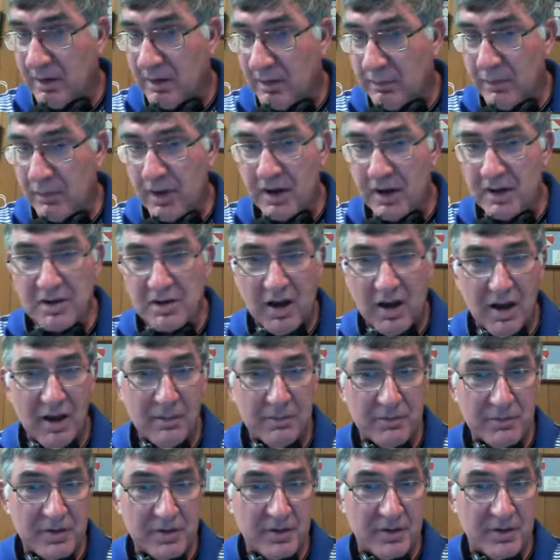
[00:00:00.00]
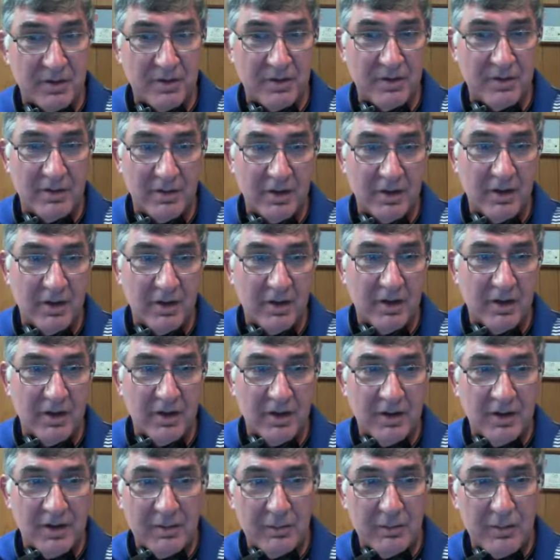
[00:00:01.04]
Many times
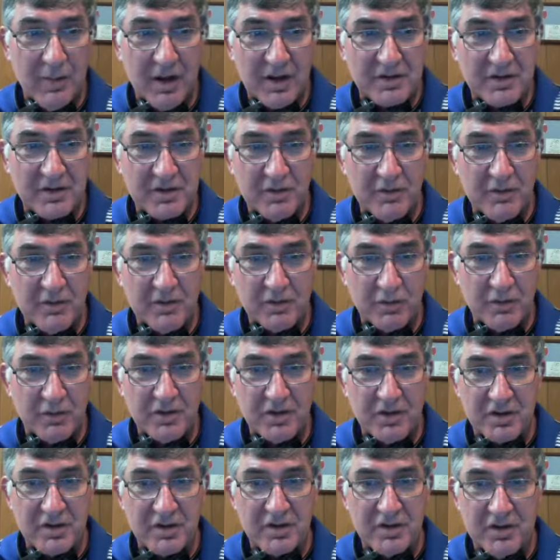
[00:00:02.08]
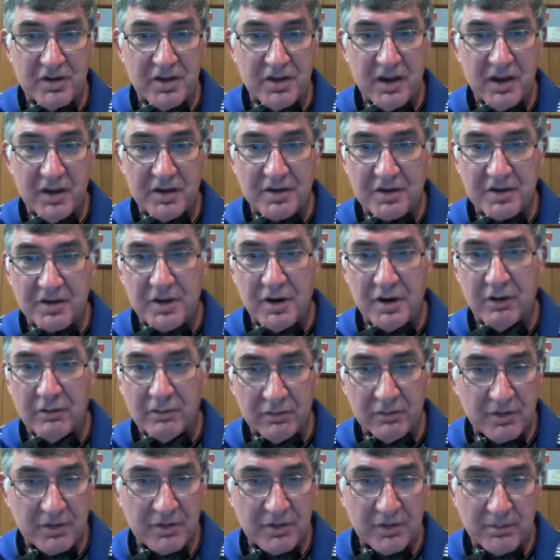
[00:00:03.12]
my students were just as dead as
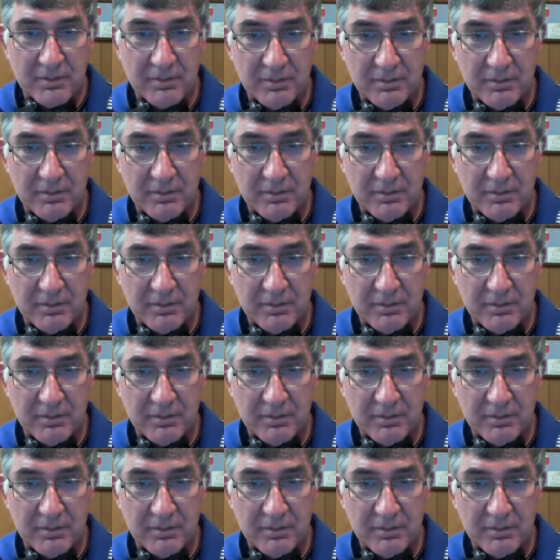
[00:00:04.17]
stones.